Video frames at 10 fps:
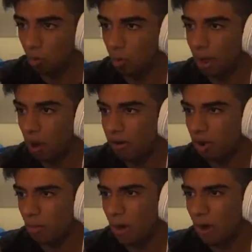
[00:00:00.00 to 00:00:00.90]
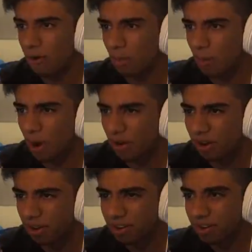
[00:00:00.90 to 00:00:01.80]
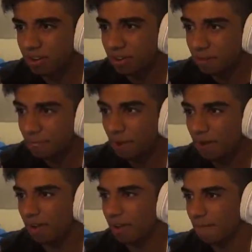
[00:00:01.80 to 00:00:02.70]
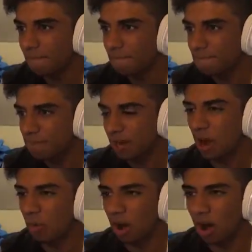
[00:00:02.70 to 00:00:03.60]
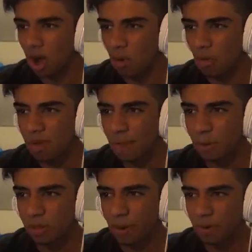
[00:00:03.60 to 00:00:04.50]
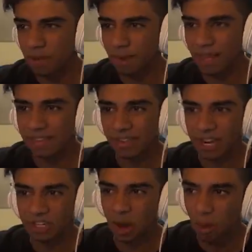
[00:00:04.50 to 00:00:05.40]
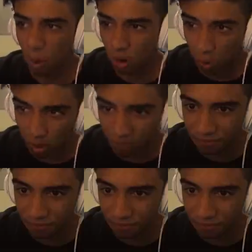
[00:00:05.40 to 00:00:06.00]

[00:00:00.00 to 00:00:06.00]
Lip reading: we're powering on, we're powering on, we're powering on! You know what? I will be happy with the podium place. Actually, no, I want